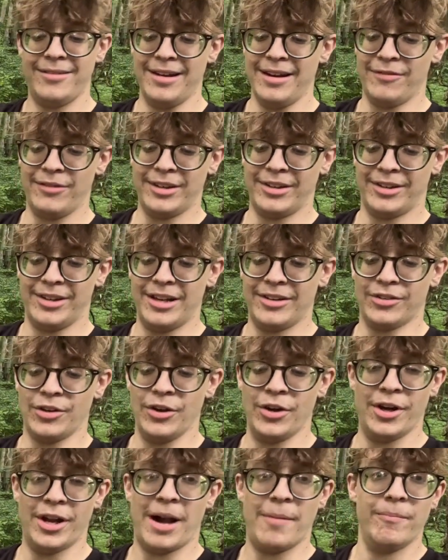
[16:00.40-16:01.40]
if it's this
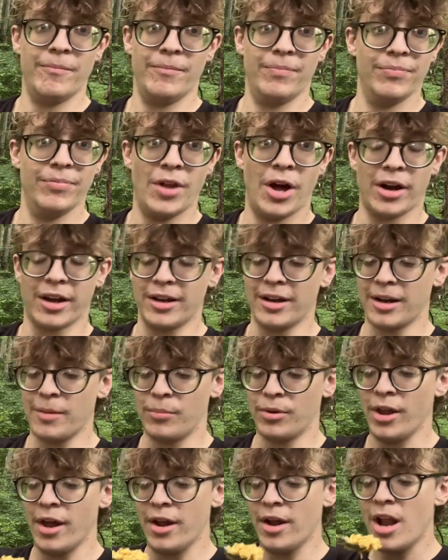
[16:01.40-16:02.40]
good, I'm not gonna
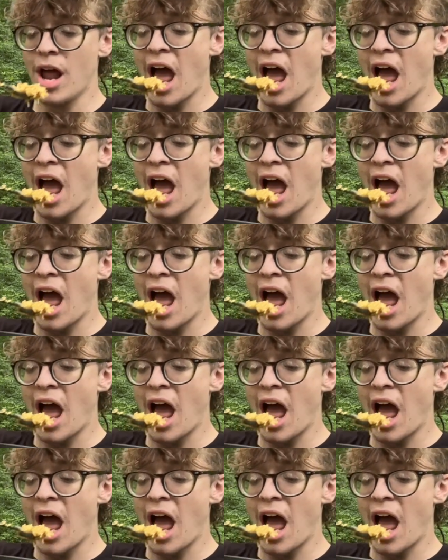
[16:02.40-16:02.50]
complain.